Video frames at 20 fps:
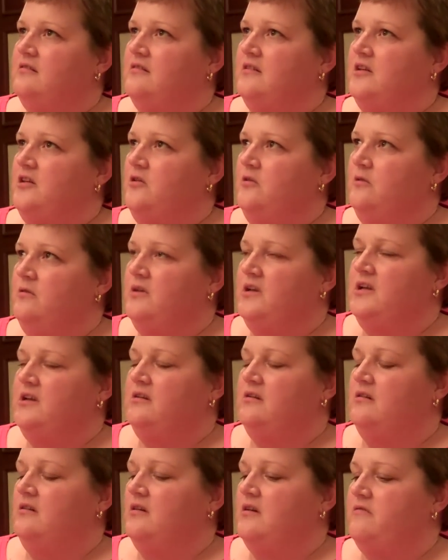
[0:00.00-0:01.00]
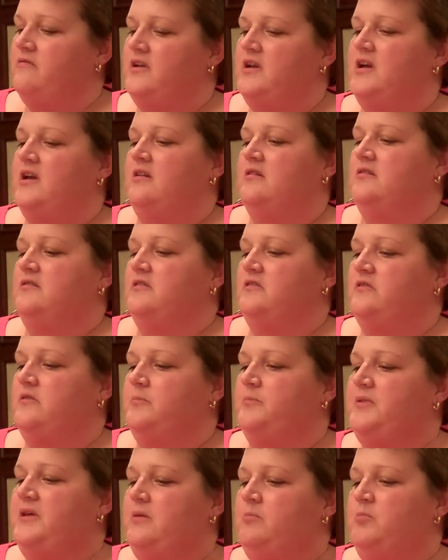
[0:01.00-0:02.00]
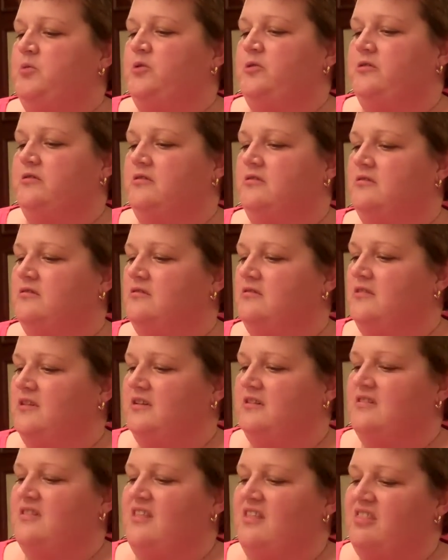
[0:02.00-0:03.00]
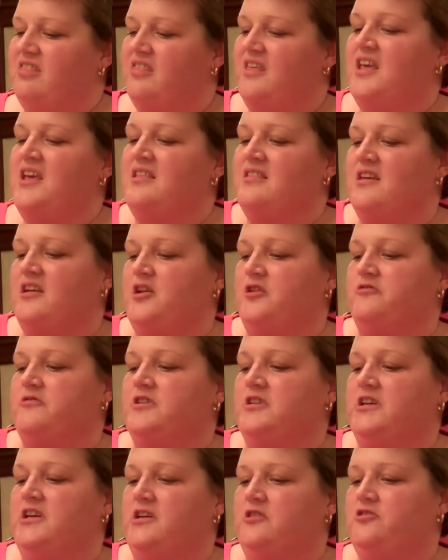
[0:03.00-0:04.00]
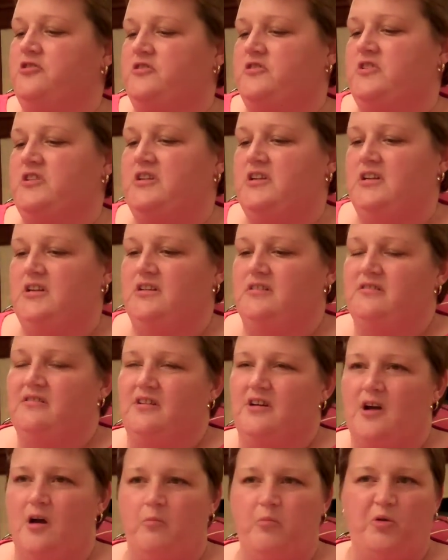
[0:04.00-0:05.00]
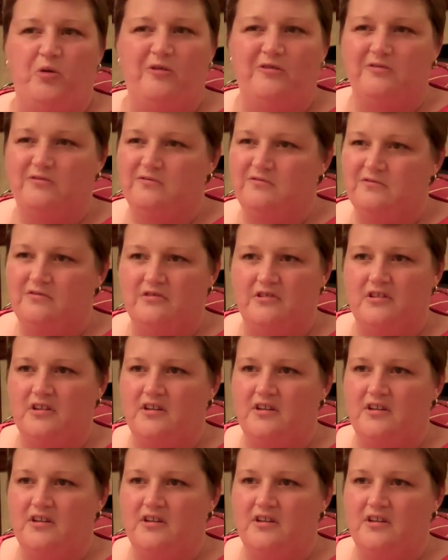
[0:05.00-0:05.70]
the unit of analysis, the people, the, the thing that you're really interested in is the couple mm-hmm.